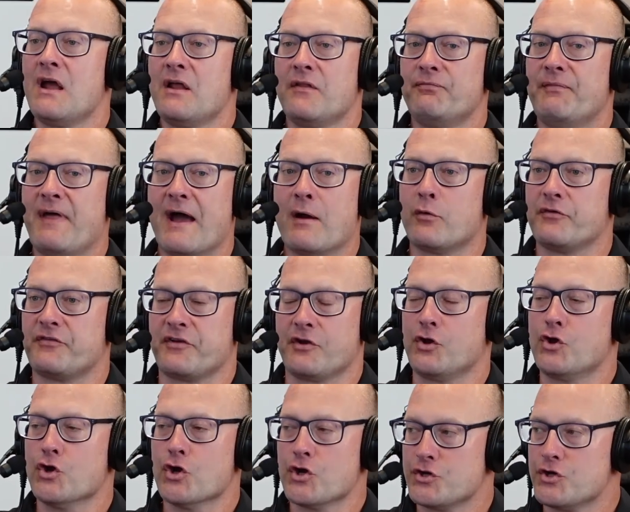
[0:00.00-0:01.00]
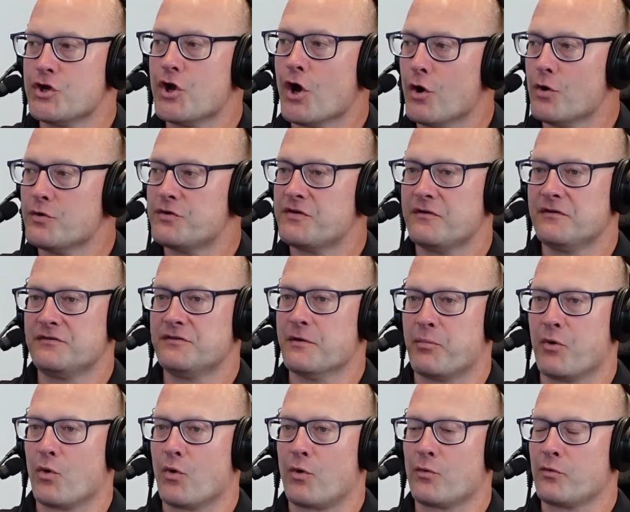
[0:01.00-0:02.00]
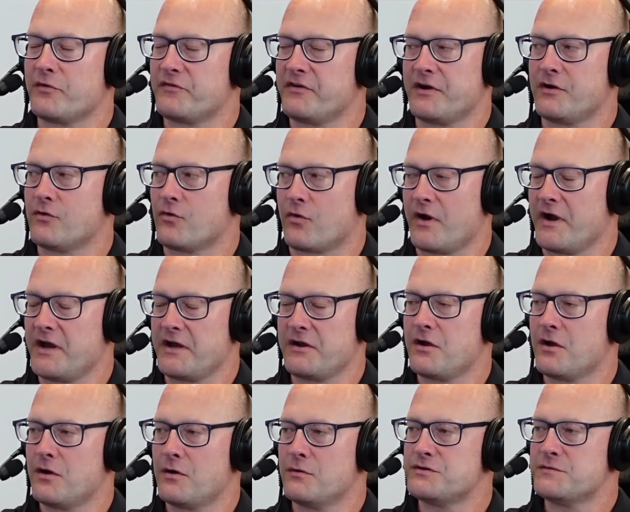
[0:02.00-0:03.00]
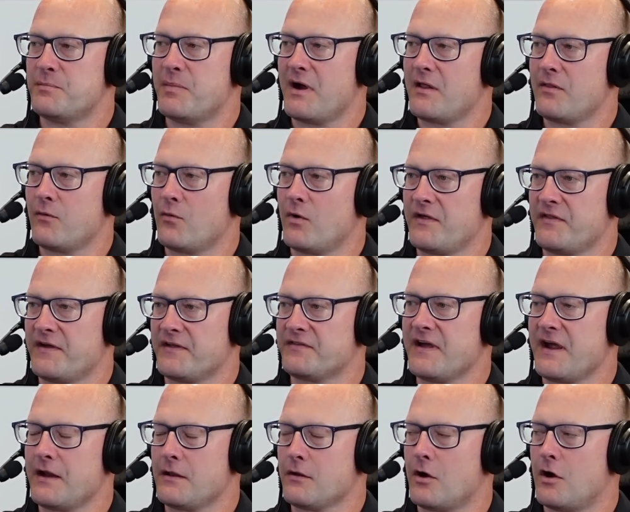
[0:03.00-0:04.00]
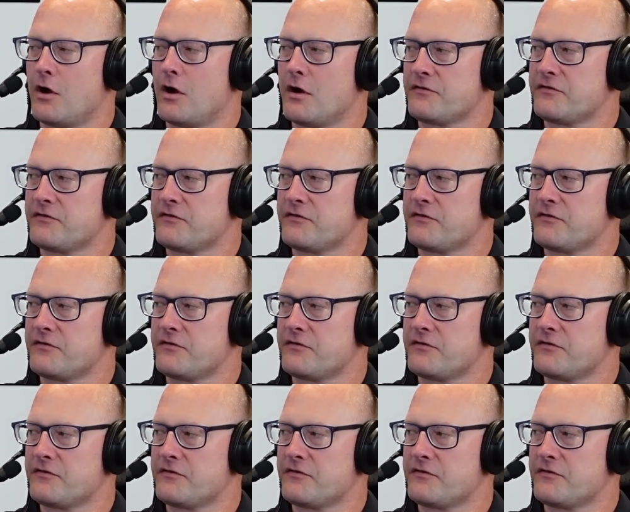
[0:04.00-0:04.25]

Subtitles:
that was a good coach. DeBoer was a great coach, by the way, that they lost.